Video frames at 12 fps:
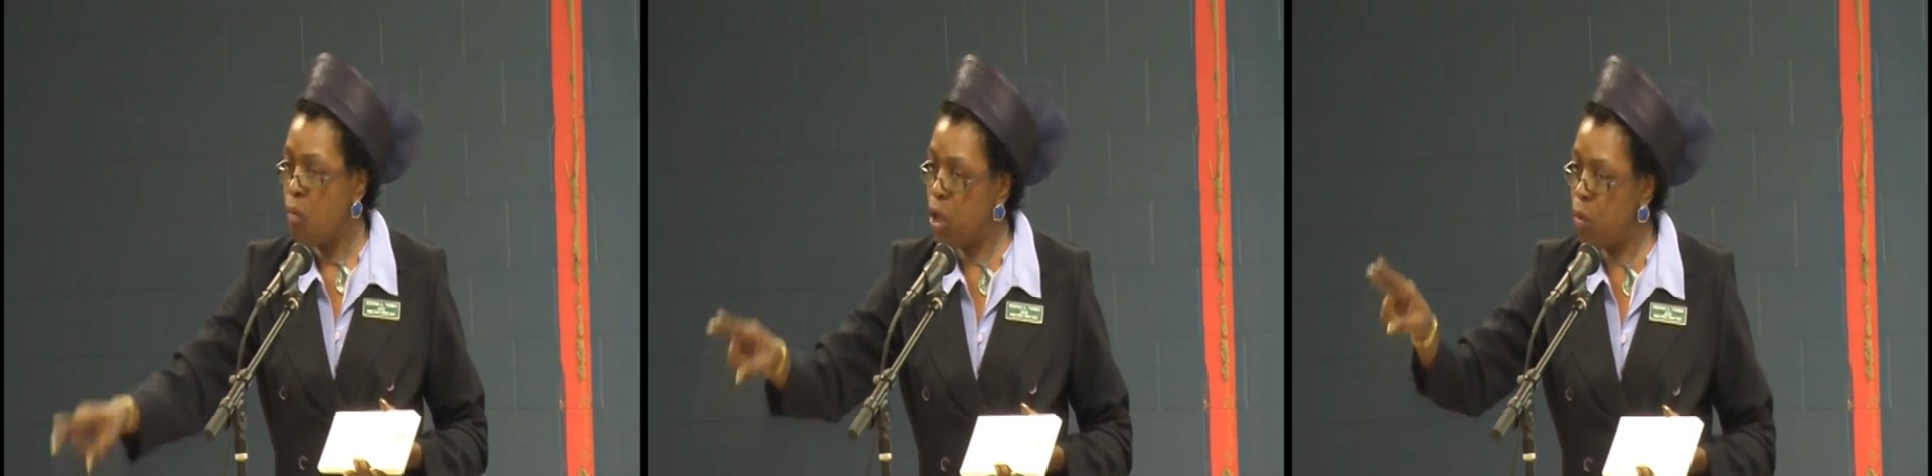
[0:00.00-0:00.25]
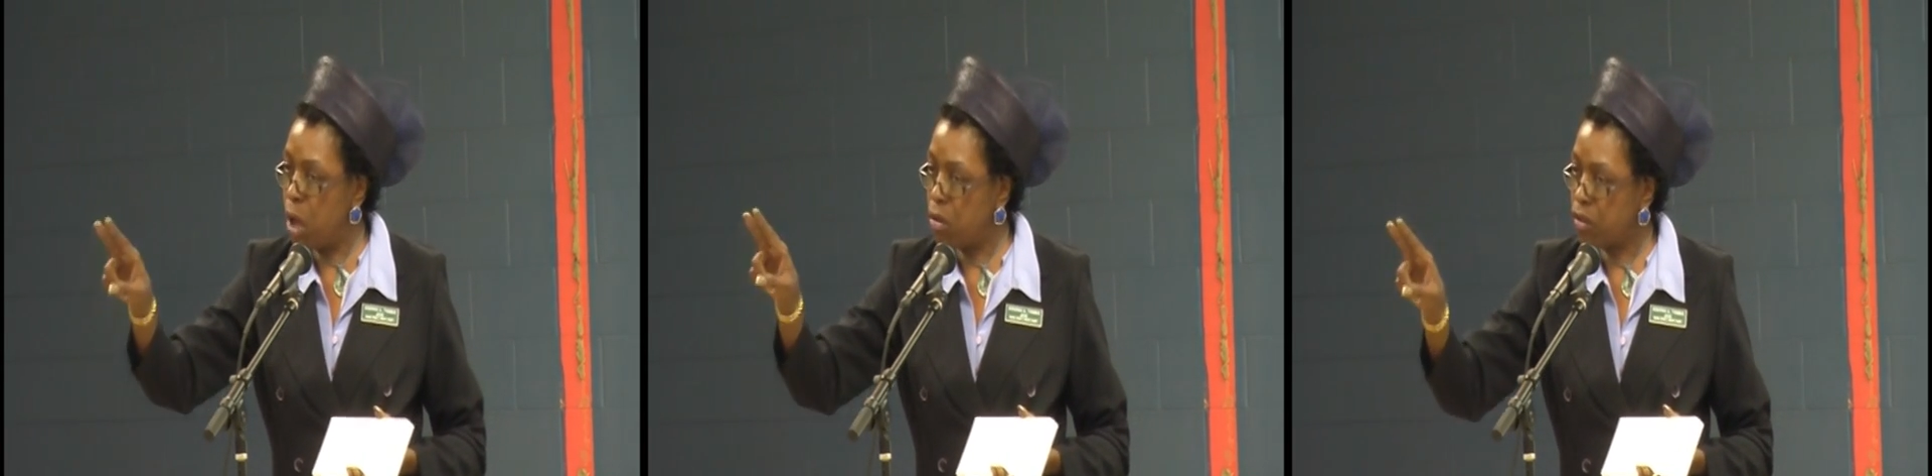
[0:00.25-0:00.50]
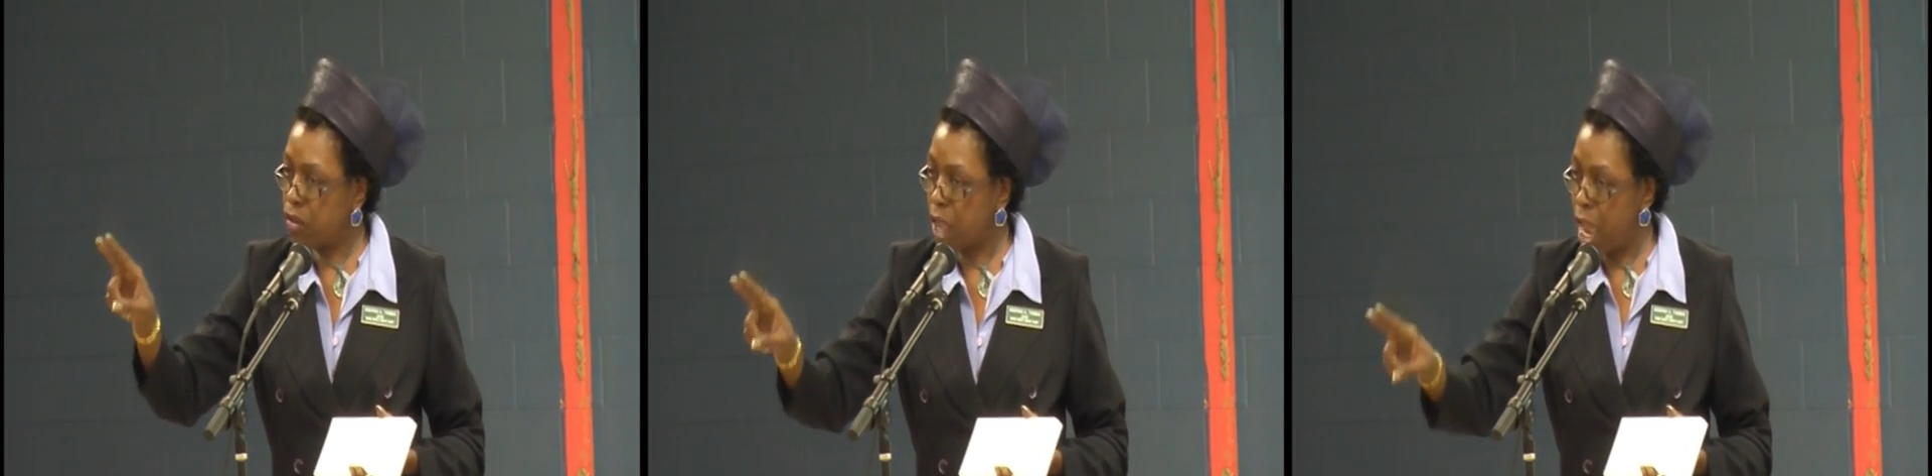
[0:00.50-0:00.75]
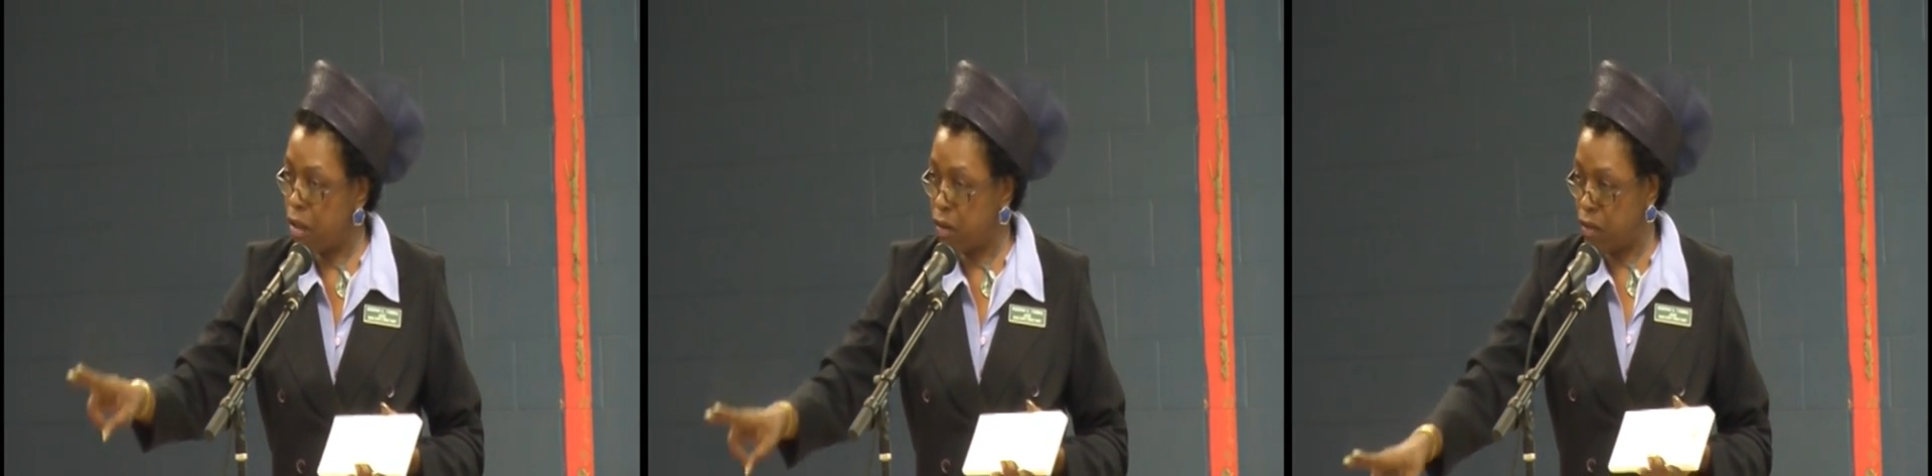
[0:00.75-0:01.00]
we want
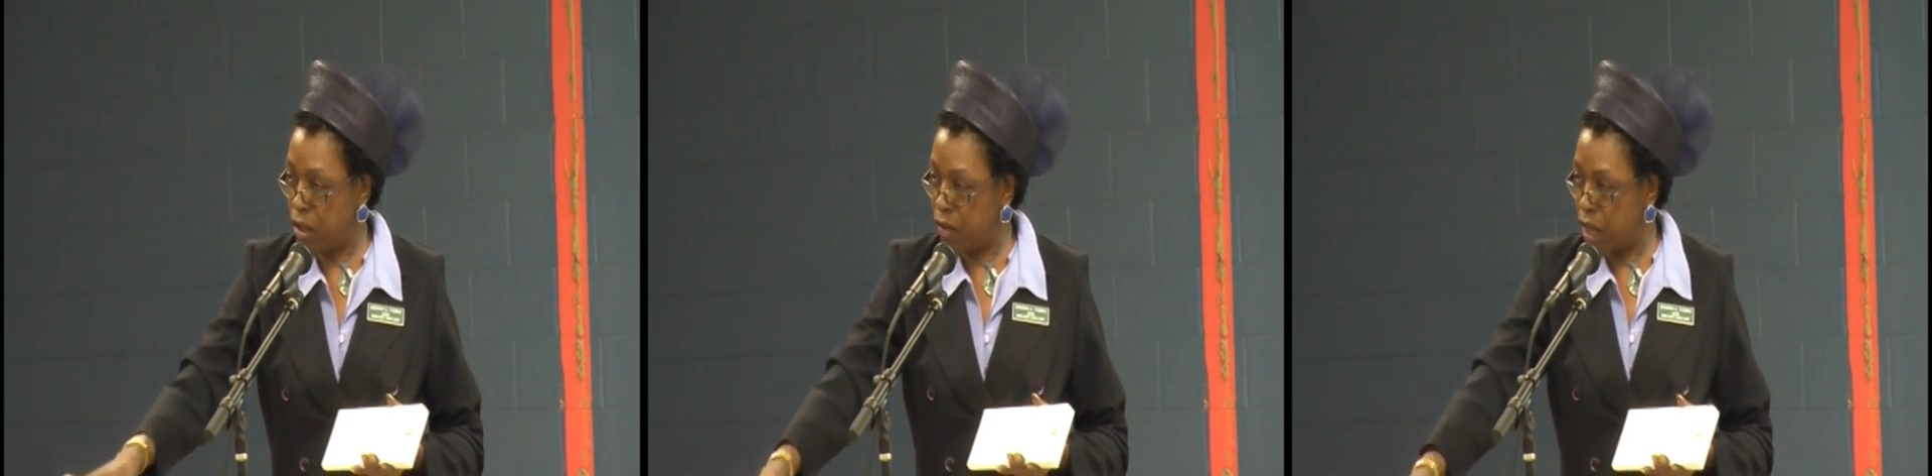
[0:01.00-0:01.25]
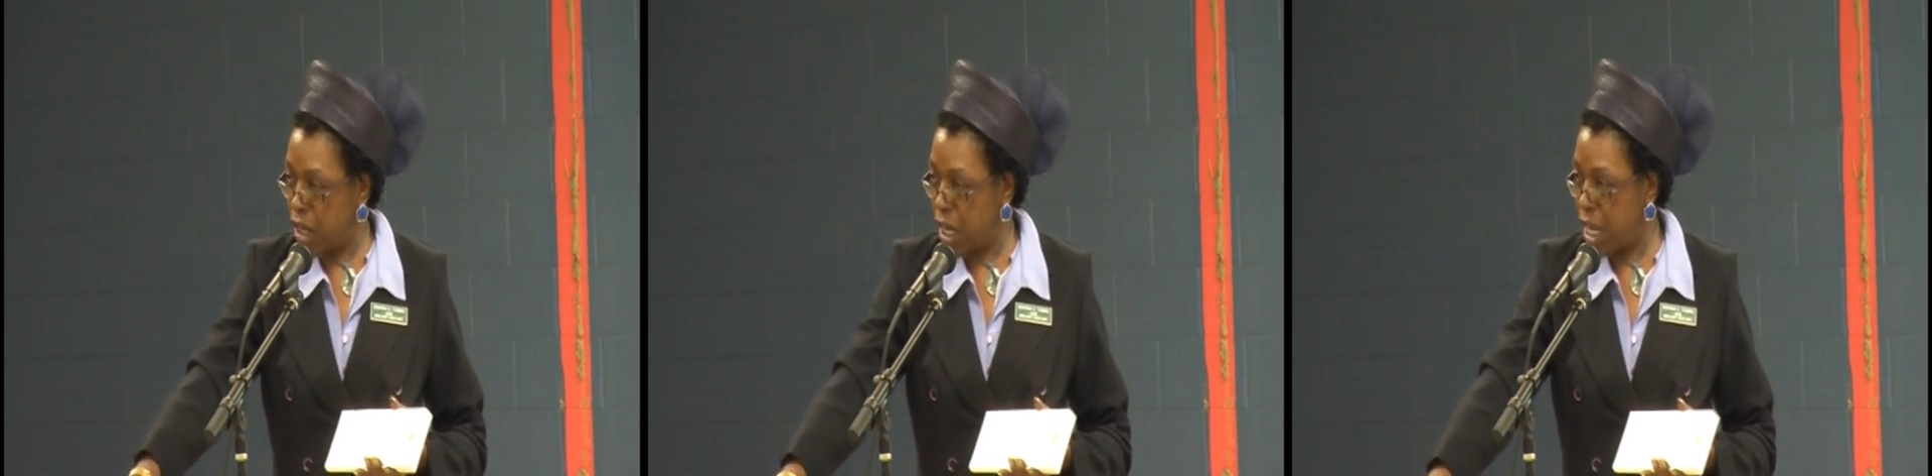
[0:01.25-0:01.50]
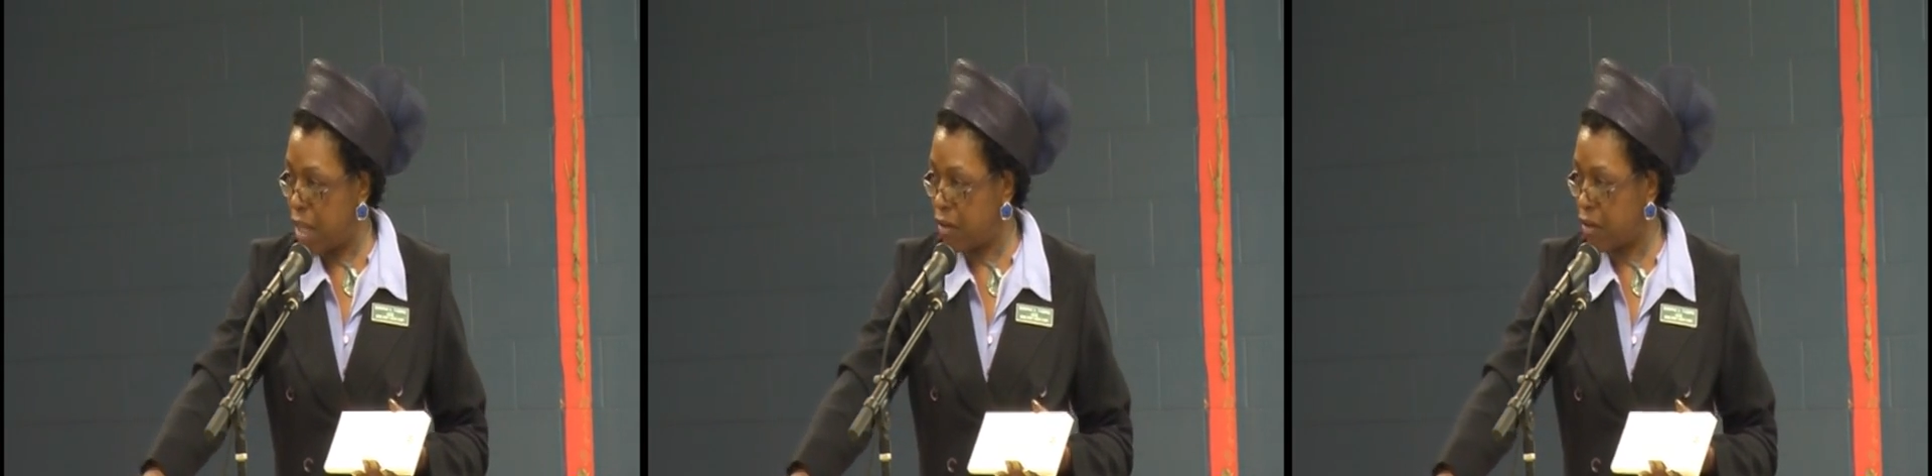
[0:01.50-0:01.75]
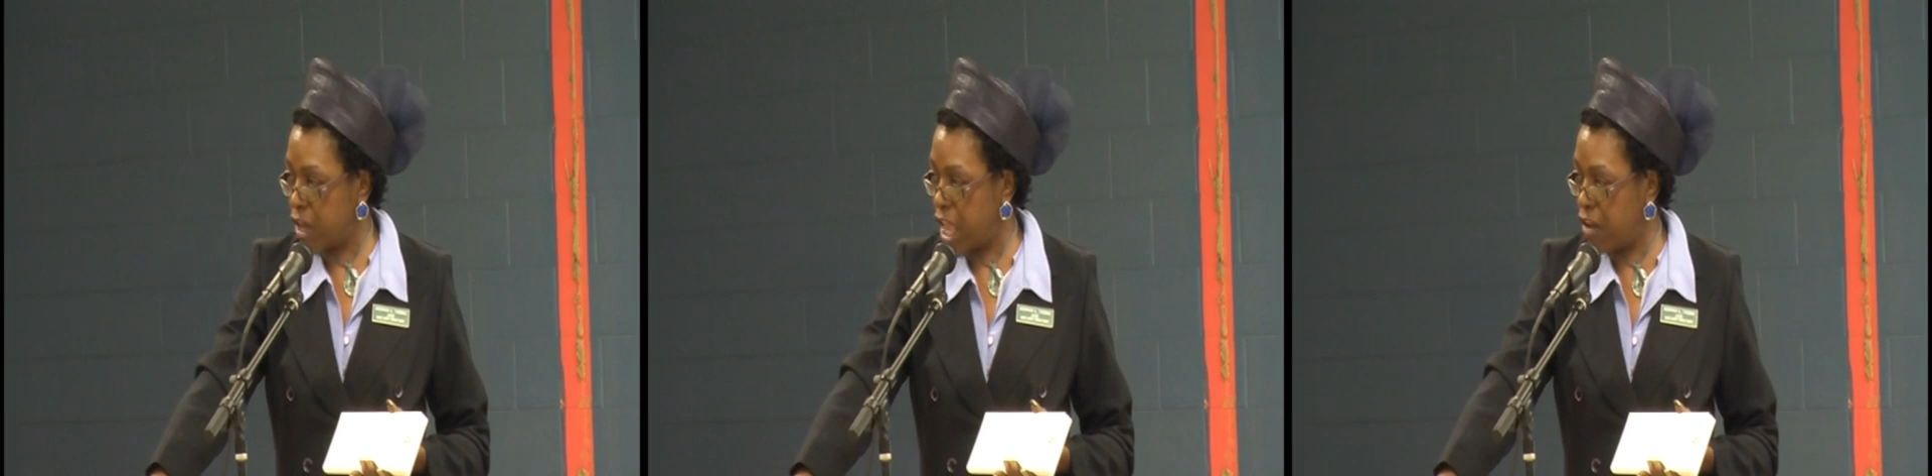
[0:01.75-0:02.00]
justice in the
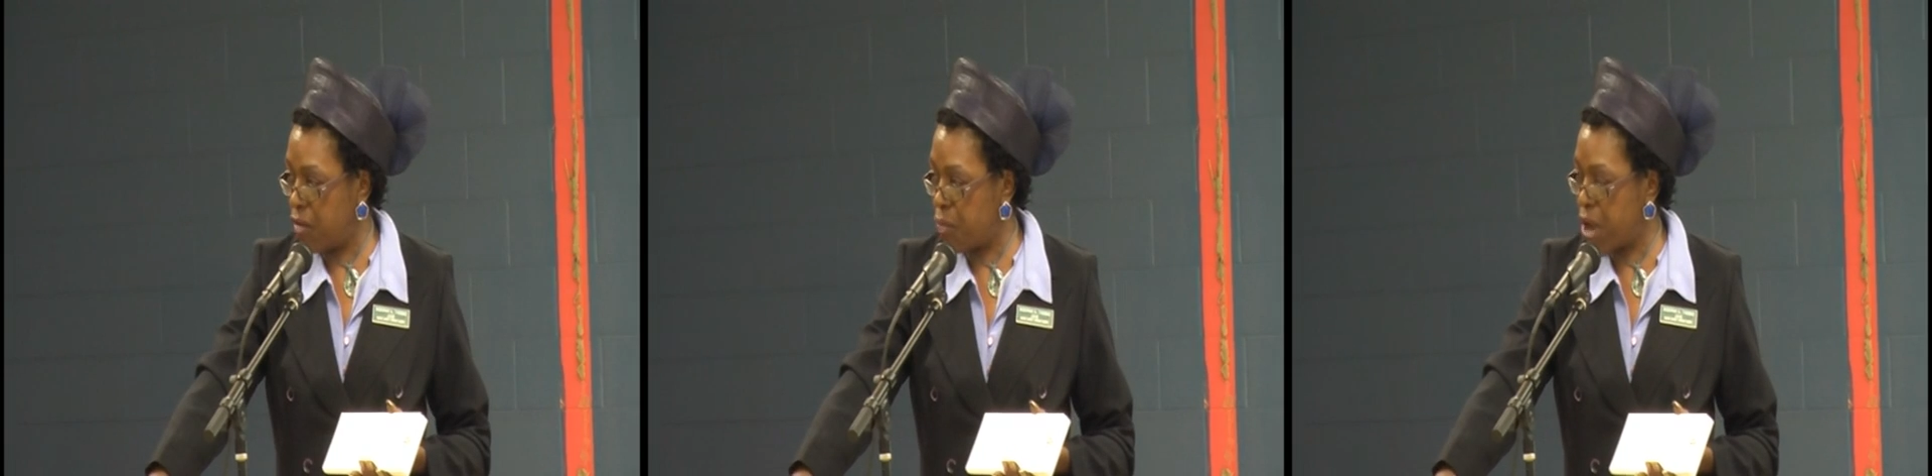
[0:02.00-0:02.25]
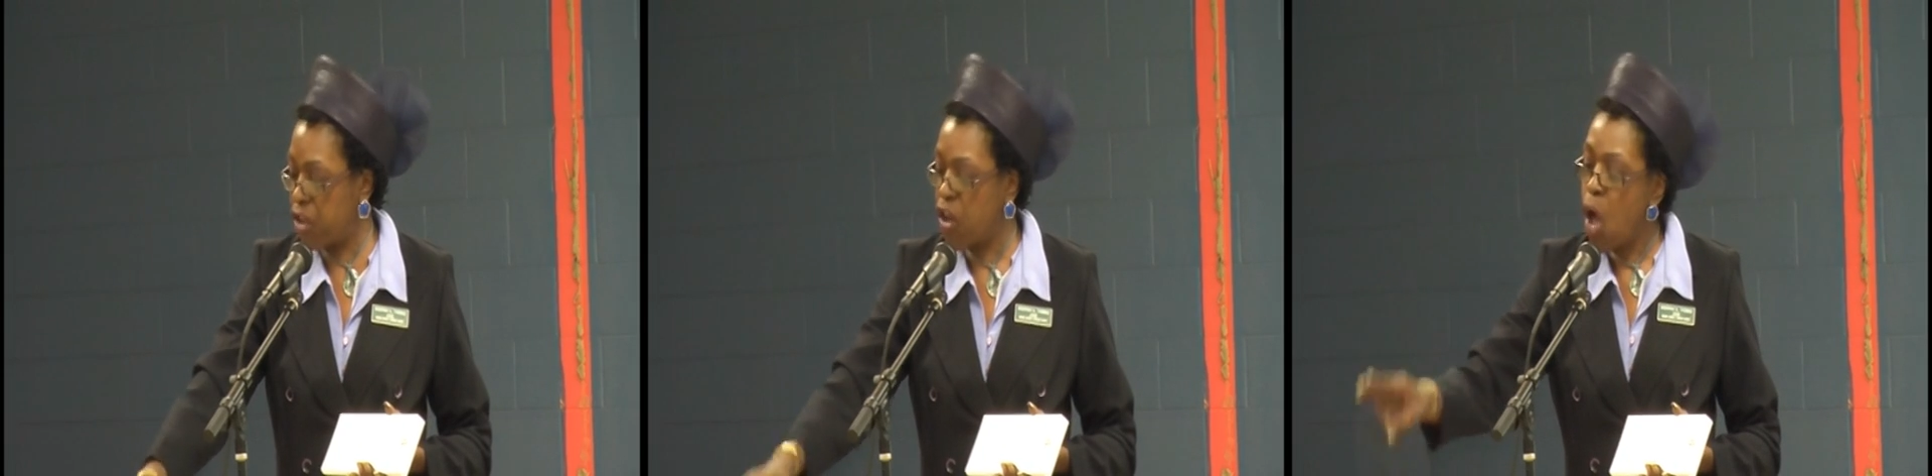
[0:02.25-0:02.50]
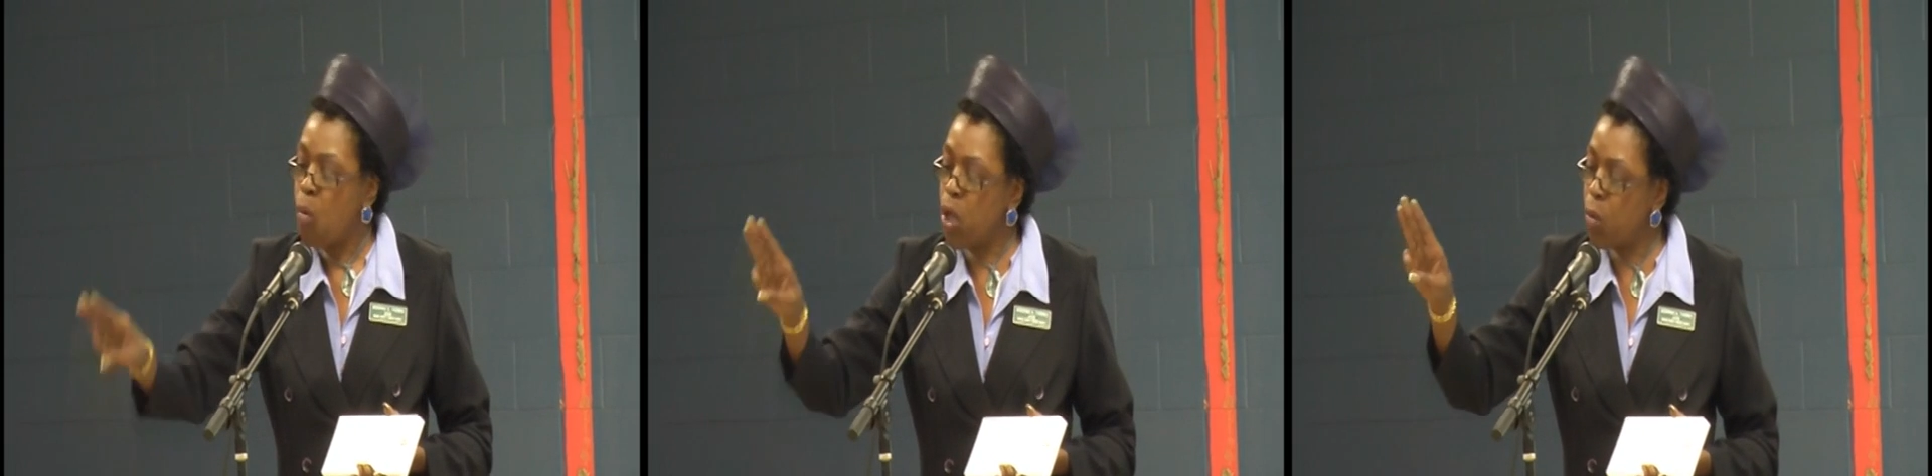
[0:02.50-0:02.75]
legislative branch,